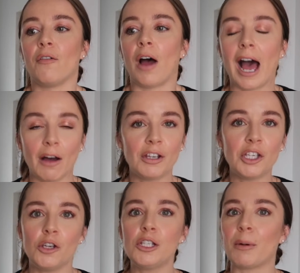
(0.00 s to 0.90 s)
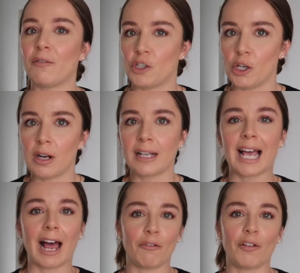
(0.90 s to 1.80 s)
having used both Dulux
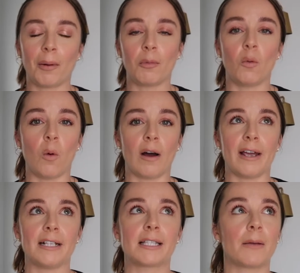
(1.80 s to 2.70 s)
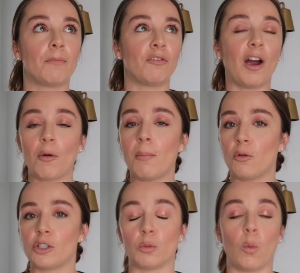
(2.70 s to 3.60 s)
and Farrow and Ball whites, Farrow and
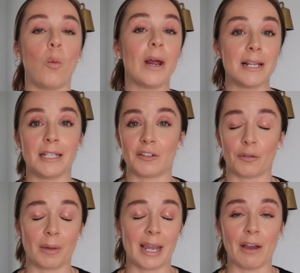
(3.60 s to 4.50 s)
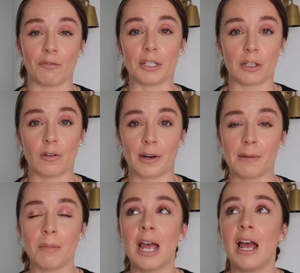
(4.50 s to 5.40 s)
Ball just wins for me every
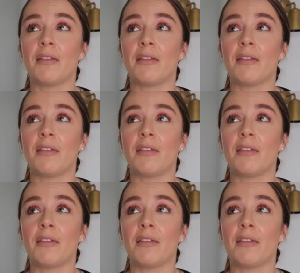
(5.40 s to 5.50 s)
time.